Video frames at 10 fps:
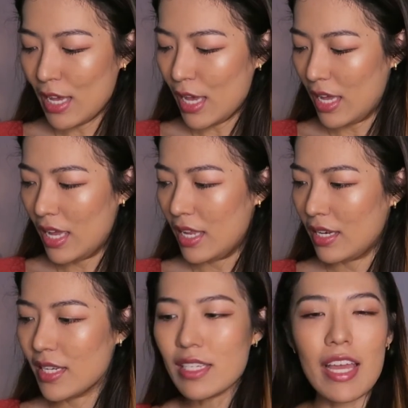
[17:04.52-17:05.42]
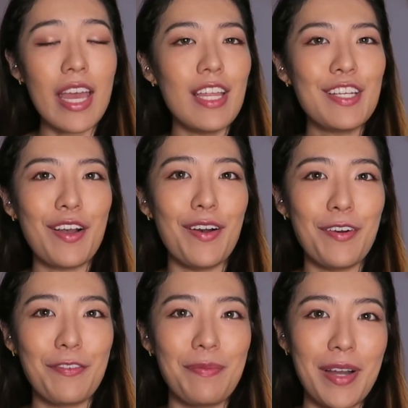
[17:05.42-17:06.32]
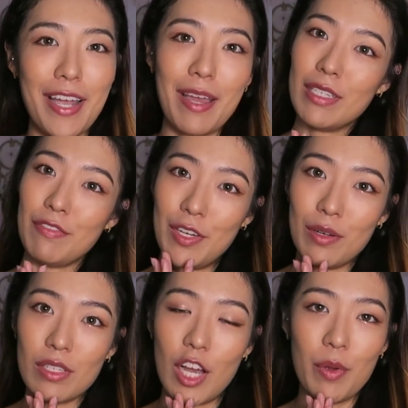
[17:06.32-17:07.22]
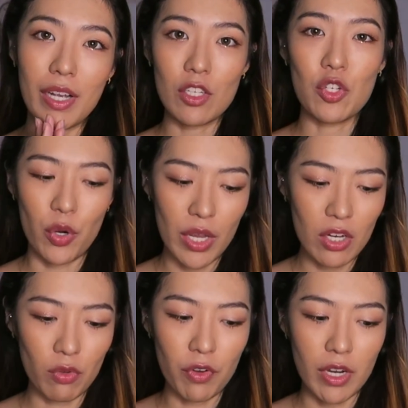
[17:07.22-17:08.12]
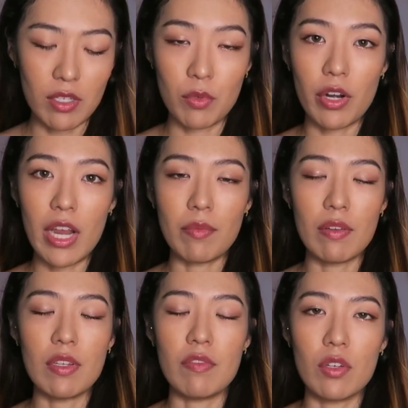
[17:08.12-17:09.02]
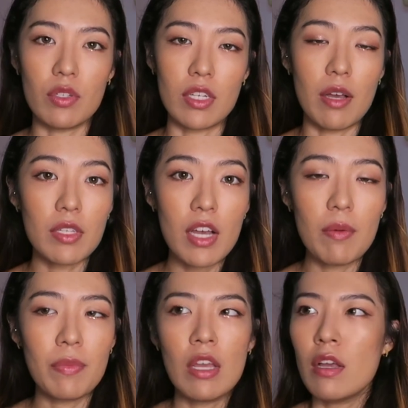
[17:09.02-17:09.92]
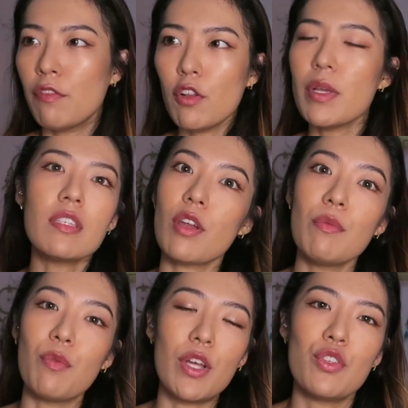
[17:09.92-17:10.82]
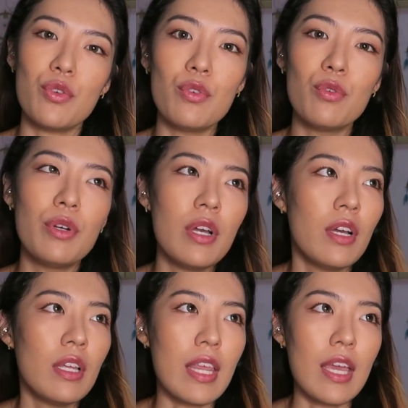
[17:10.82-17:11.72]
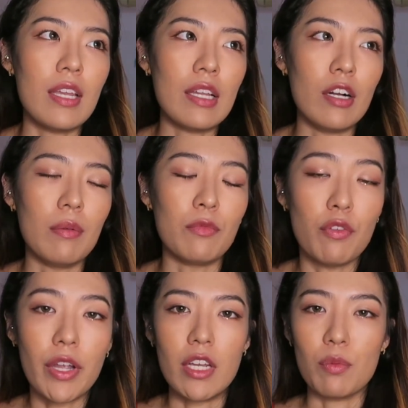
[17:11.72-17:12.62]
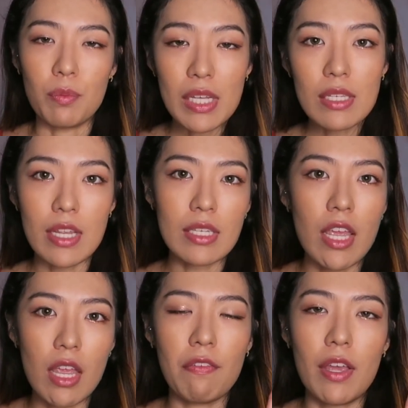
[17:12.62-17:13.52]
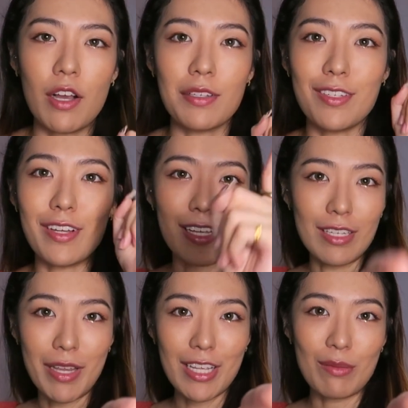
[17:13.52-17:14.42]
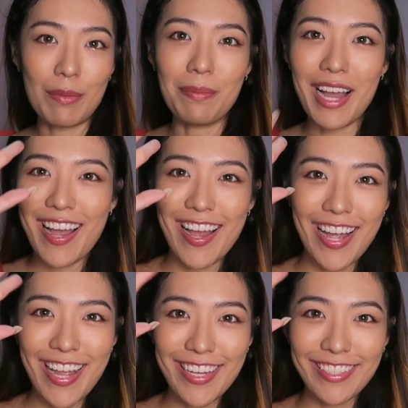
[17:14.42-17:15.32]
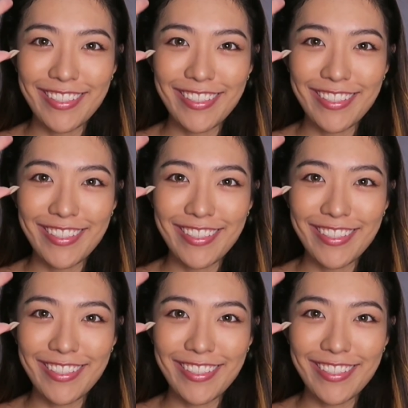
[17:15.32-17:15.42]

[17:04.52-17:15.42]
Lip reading: And this is the end of my Empties videos. I hope you guys enjoy it. Don't forget to subscribe, give these videos a thumbs up. Follow me on Instagram if you want to. Then don't forget to please stay safe, and I'll see you guys in the next one. Bye!